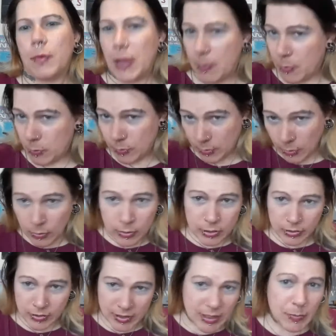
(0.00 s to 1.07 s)
People will
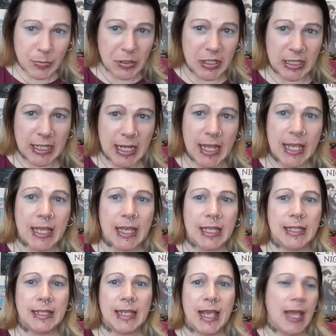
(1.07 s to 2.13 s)
order a simple steak
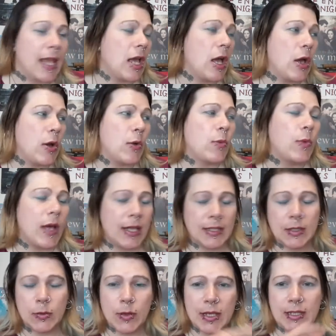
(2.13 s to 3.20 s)
and say, "Oh,
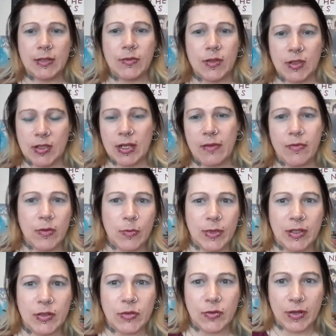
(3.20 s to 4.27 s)
where's the rest of the stuff that
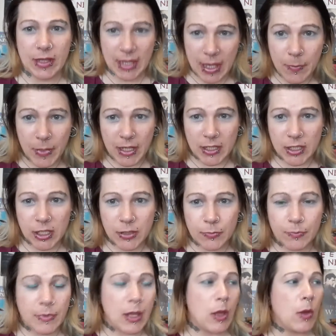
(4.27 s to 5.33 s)
we saw in the
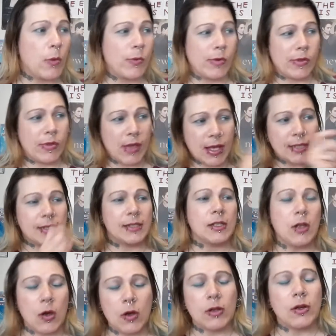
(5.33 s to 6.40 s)
image?" Well, that's
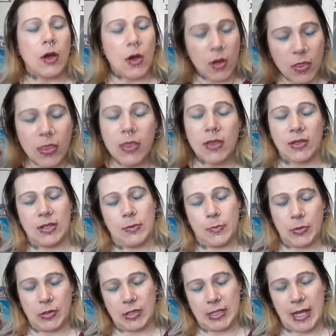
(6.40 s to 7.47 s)
not on the
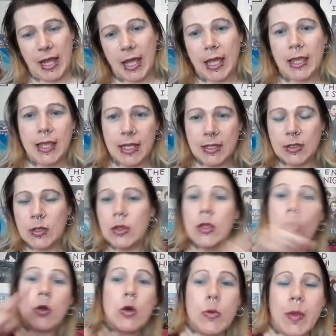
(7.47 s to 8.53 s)
simple steak, that's on
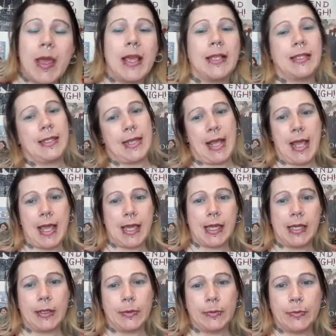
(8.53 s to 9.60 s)
the gourmet
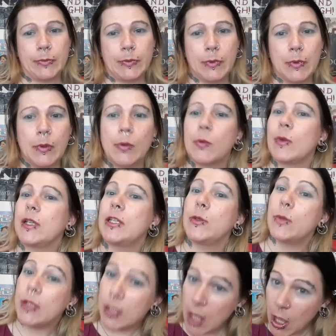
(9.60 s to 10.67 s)
steak, which
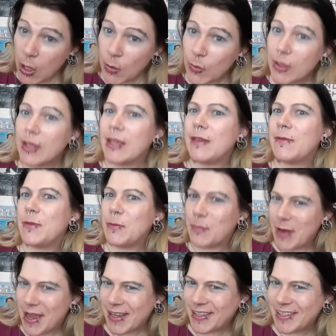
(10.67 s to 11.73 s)
you would know if you
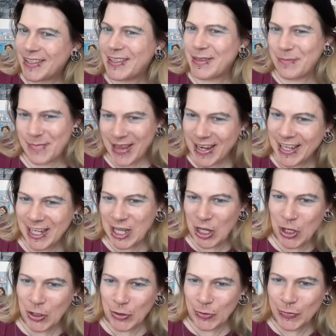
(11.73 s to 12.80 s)
read the
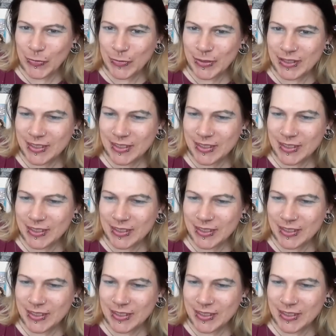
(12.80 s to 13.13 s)
menu.